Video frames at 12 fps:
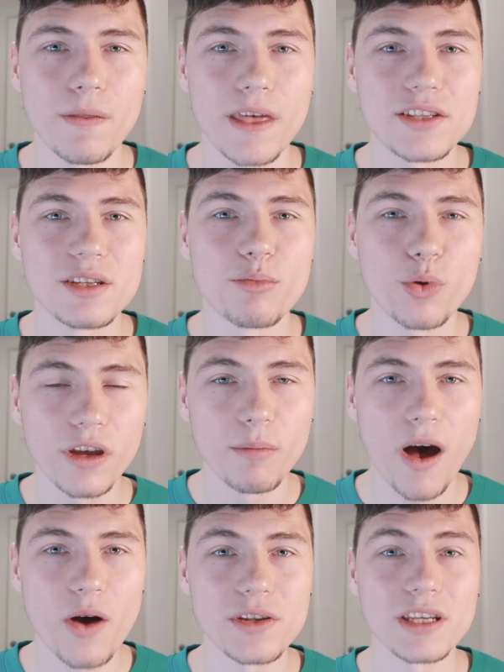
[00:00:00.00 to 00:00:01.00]
that's a book
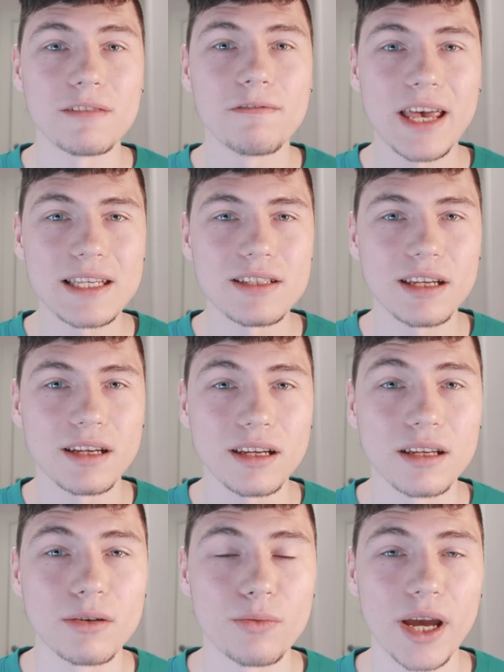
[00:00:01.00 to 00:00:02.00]
about investing,
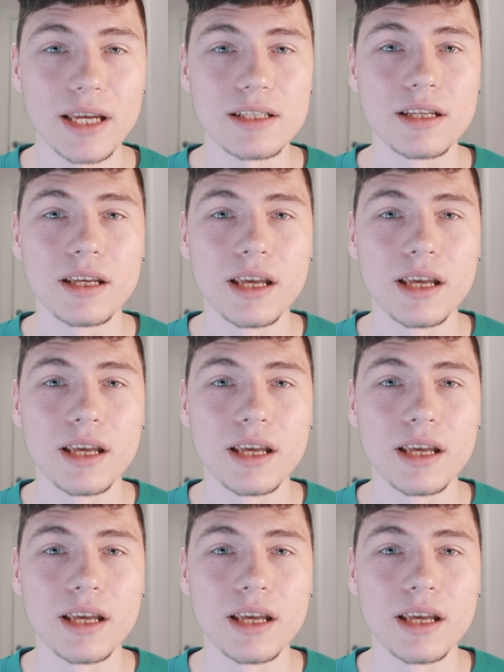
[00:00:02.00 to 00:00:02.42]
right?